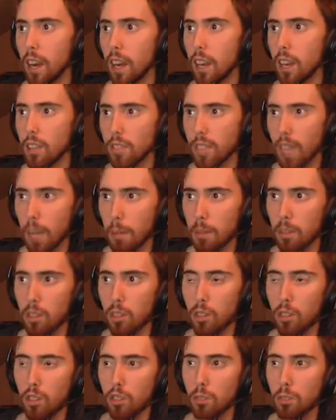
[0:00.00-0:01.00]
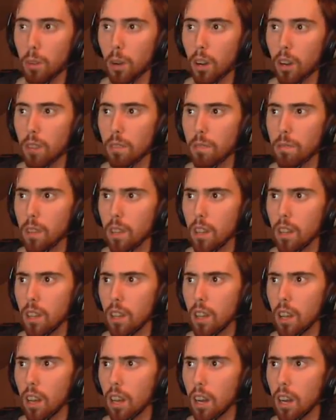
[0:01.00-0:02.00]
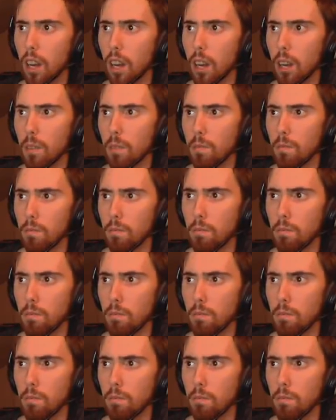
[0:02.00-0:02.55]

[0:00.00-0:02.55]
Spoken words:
Saboteurs spawn. I